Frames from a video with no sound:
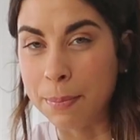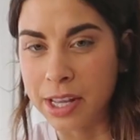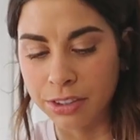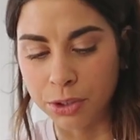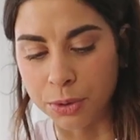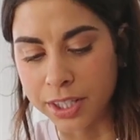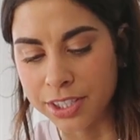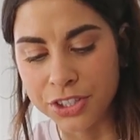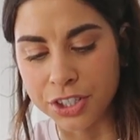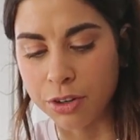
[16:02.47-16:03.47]
a peeled
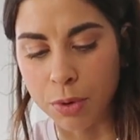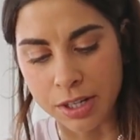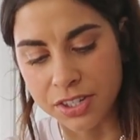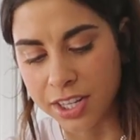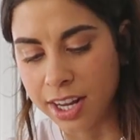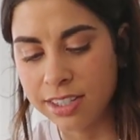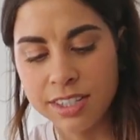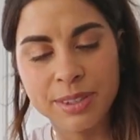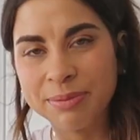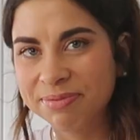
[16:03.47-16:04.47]
orange or orange
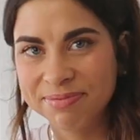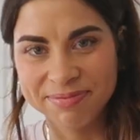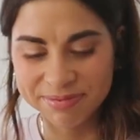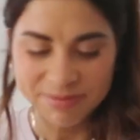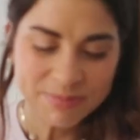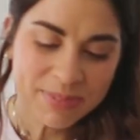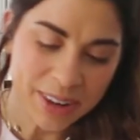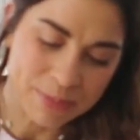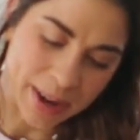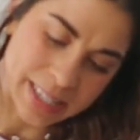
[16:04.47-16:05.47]
zest,
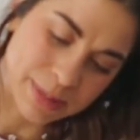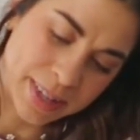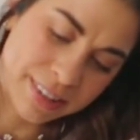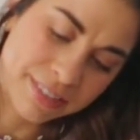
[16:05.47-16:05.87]
reminds me